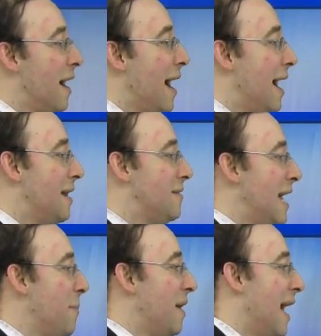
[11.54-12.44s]
And in
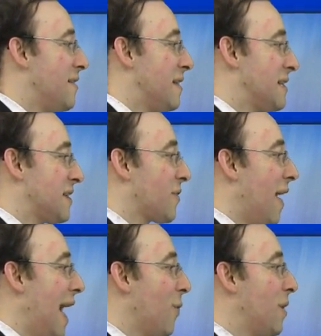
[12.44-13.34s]
Danbury, as of 6
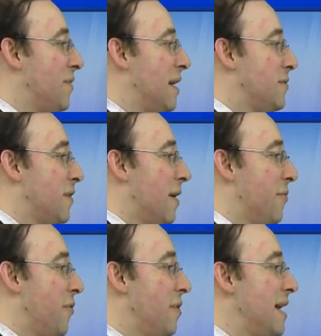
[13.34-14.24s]
o'clock, we have a temperature of
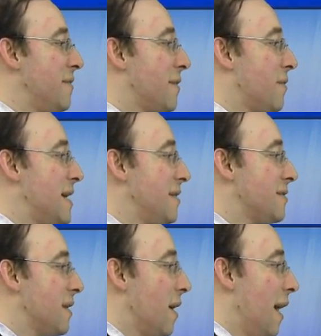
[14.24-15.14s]
38 degrees,
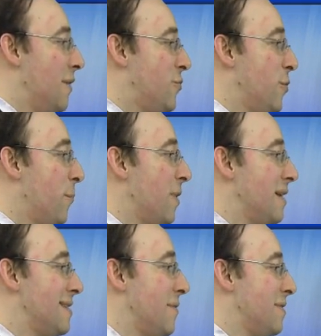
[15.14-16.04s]
a dew point of
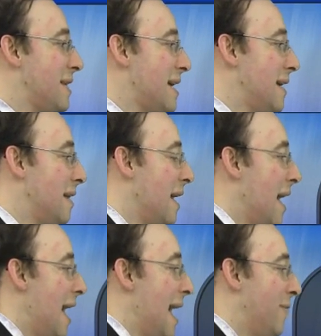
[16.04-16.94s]
17,
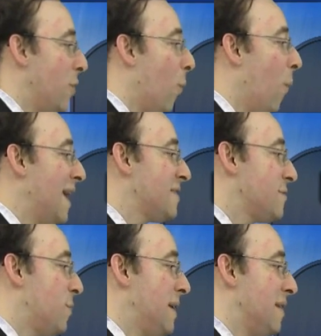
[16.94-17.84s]
and the west
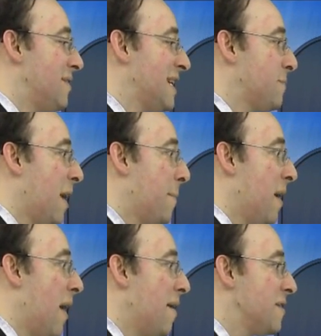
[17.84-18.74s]
wind of 6 miles per
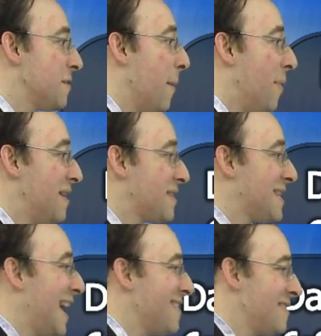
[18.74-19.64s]
hour, but it's
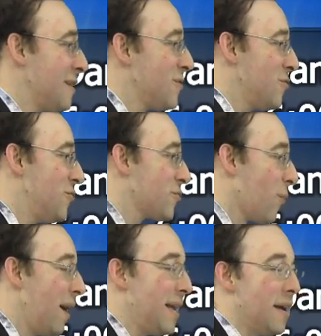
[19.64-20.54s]
gusting
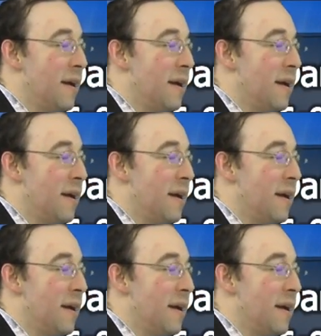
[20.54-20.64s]
220.